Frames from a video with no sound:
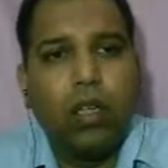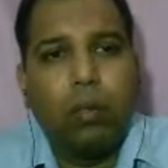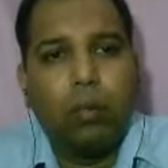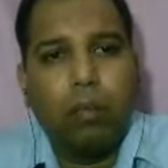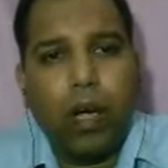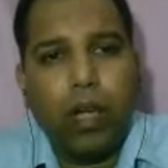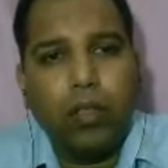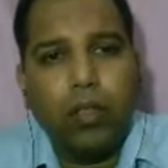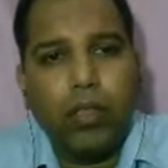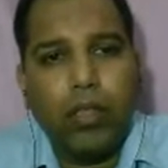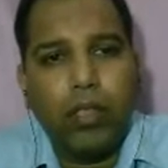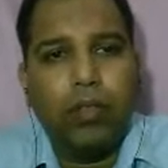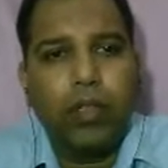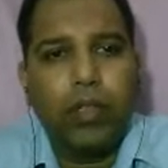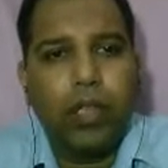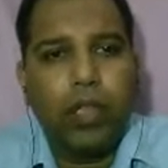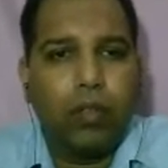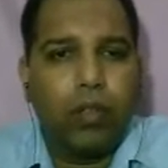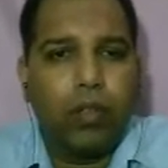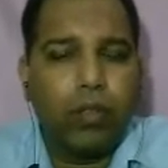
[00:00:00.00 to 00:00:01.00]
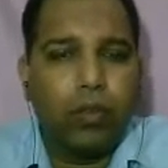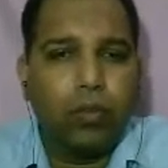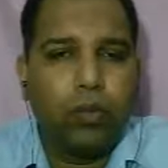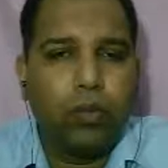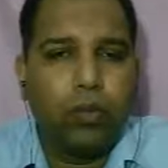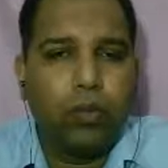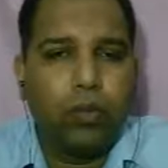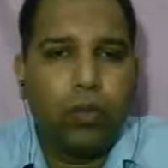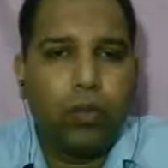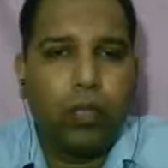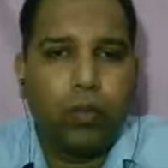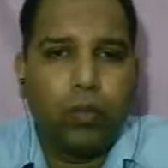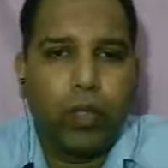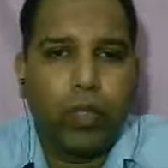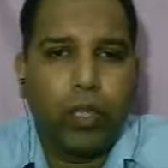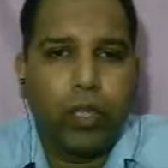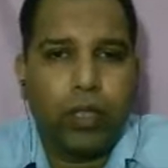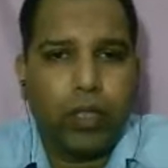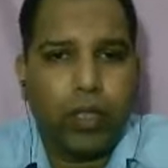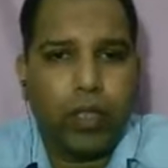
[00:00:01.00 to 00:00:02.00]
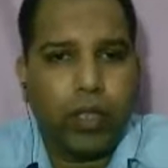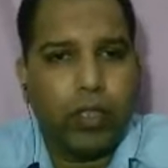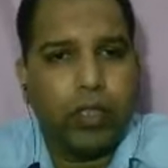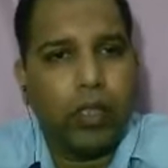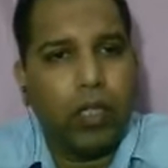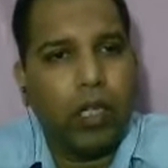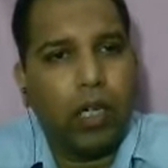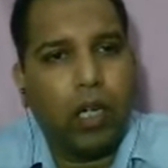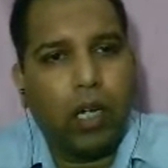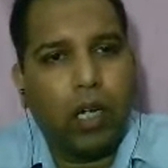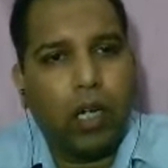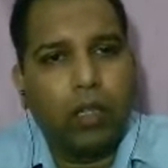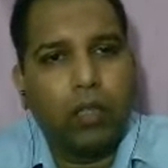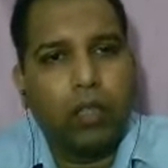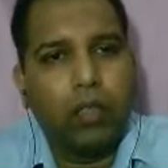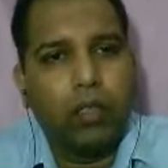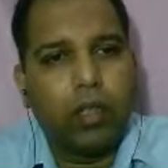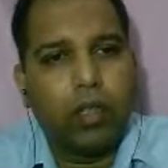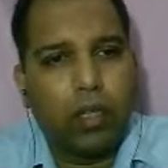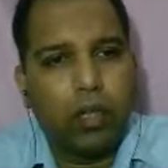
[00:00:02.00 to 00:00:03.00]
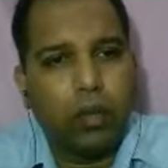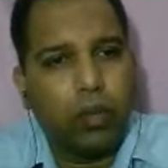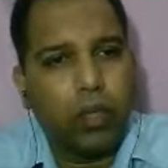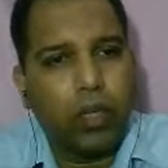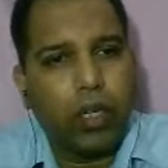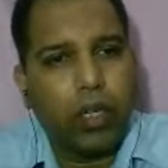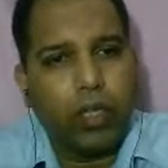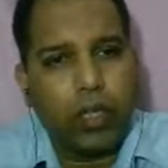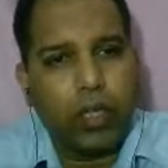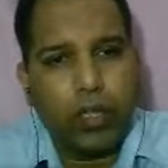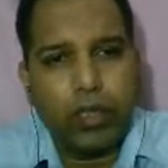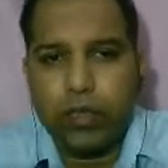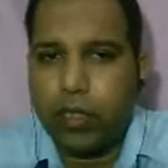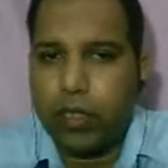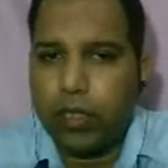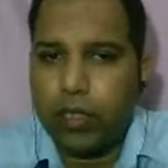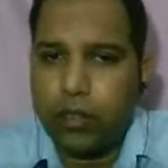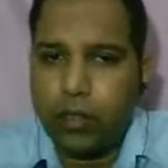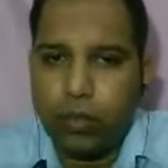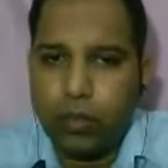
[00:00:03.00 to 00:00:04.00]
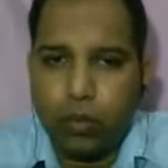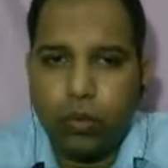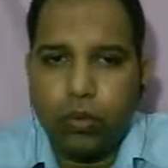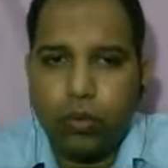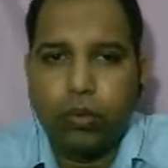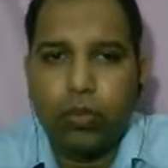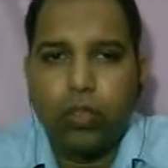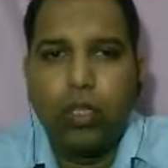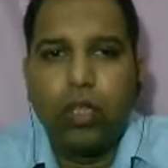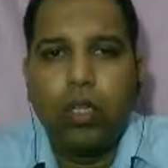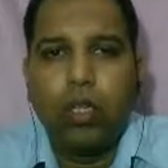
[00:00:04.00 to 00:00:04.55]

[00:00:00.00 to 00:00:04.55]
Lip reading: Biosafety level 2 laboratories are the laboratories that are used